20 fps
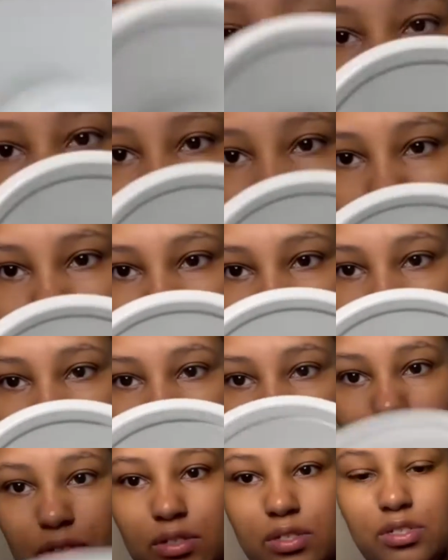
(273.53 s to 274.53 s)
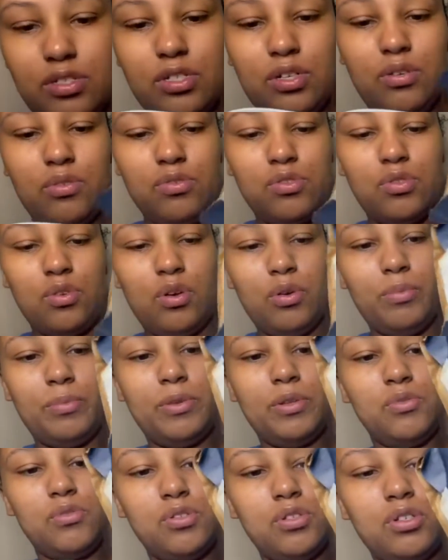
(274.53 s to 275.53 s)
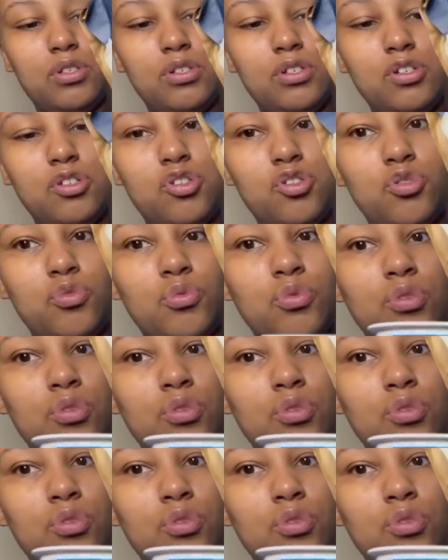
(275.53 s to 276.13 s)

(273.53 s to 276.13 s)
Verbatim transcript: see, I, I cleaned this out, so I'll be using this.